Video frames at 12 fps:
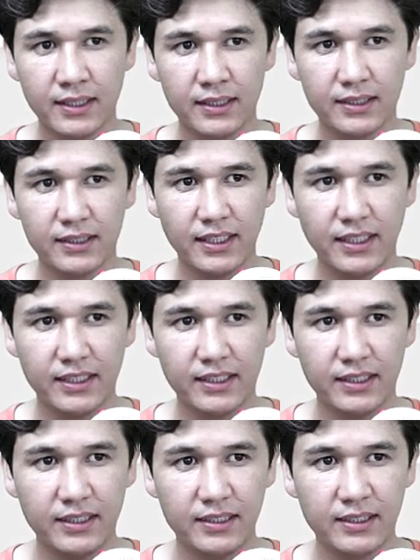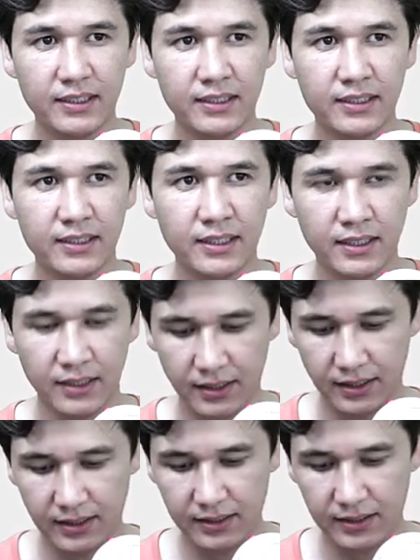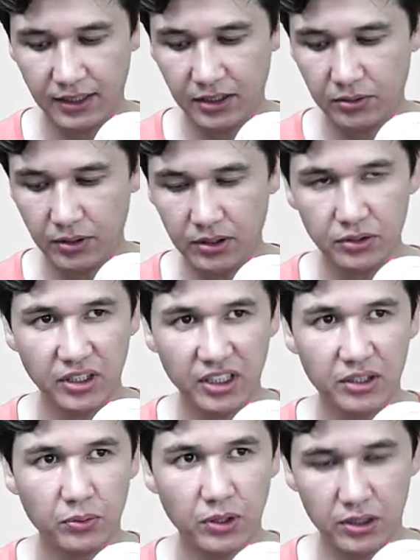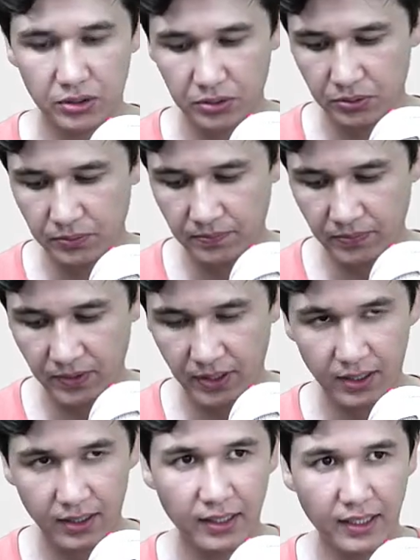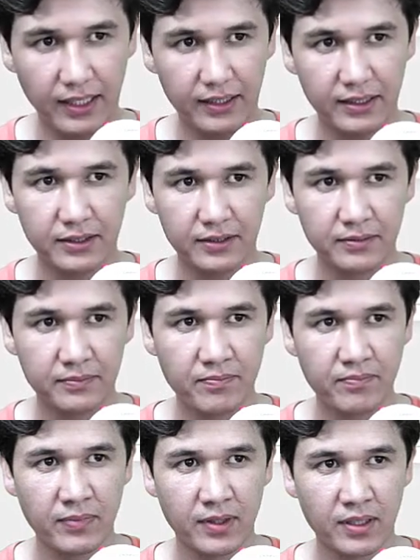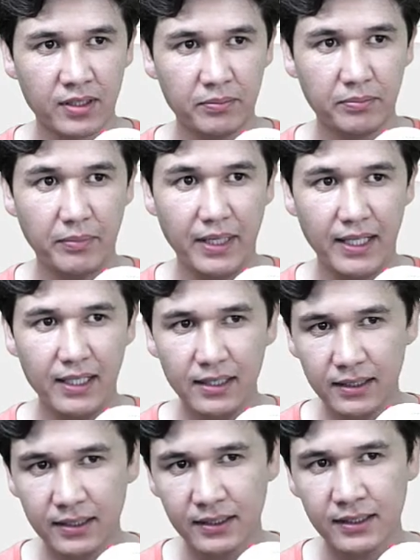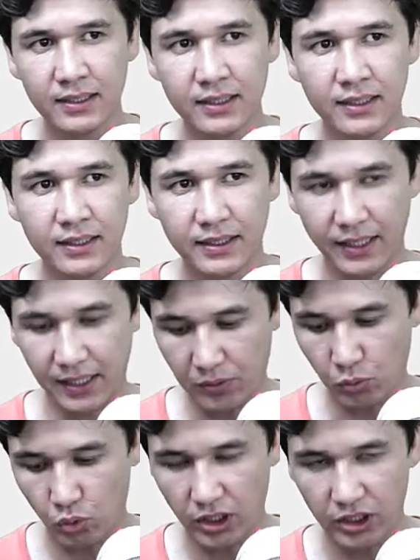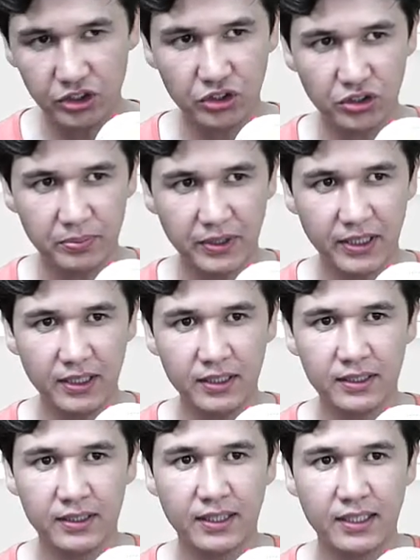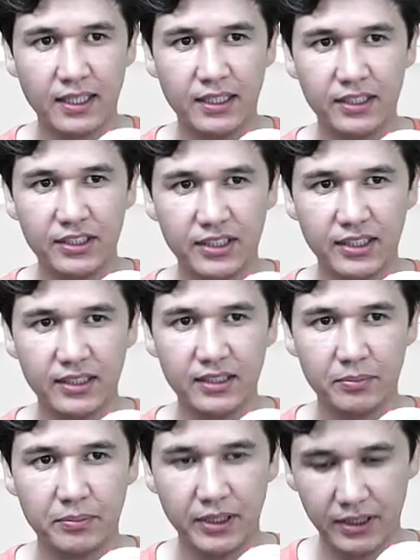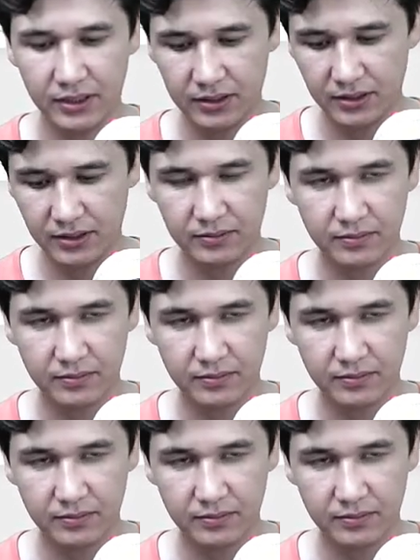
gender is equal to like male, then what should be the condition? Print